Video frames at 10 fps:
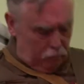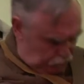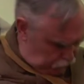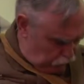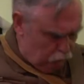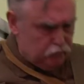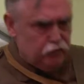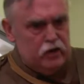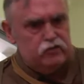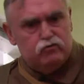and for some
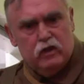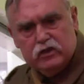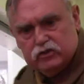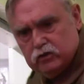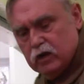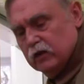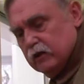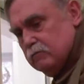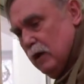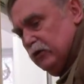strange reason
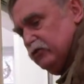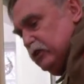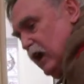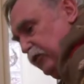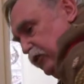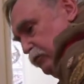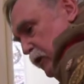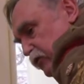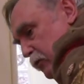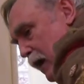they managed to get this
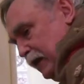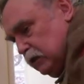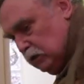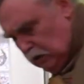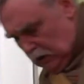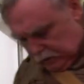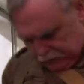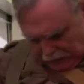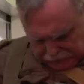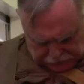piece of metal
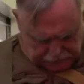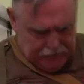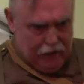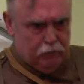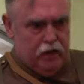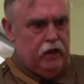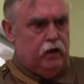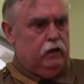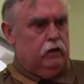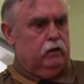dangling down
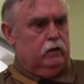here.